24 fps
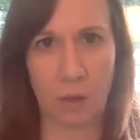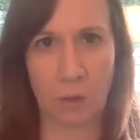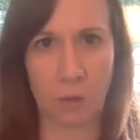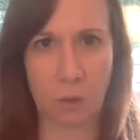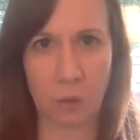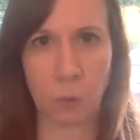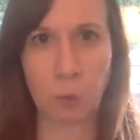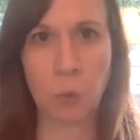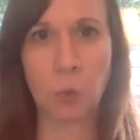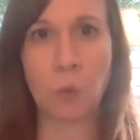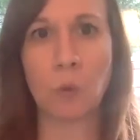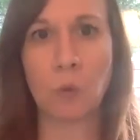
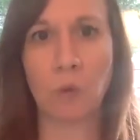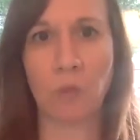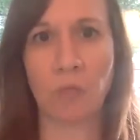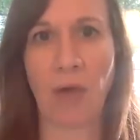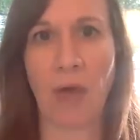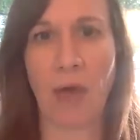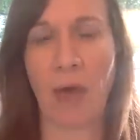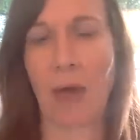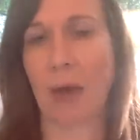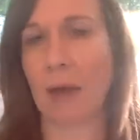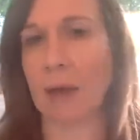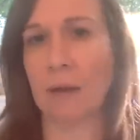cool
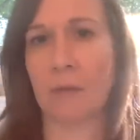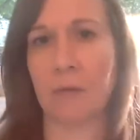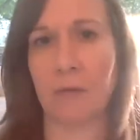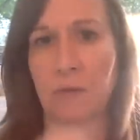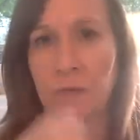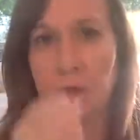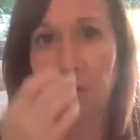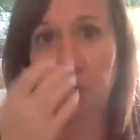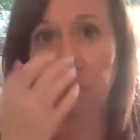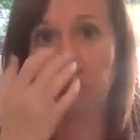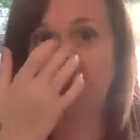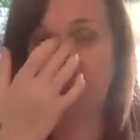that in the
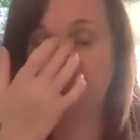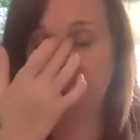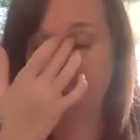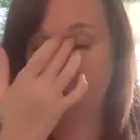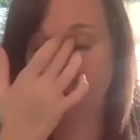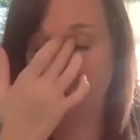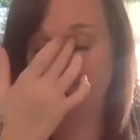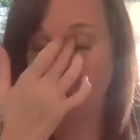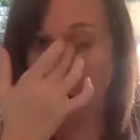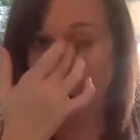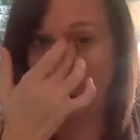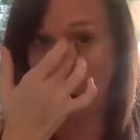
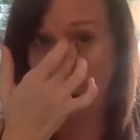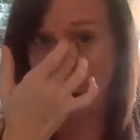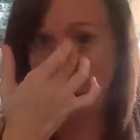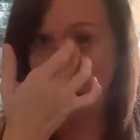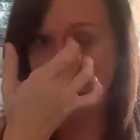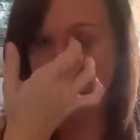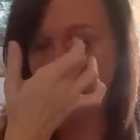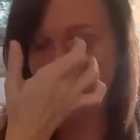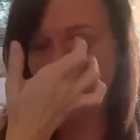refrigerator.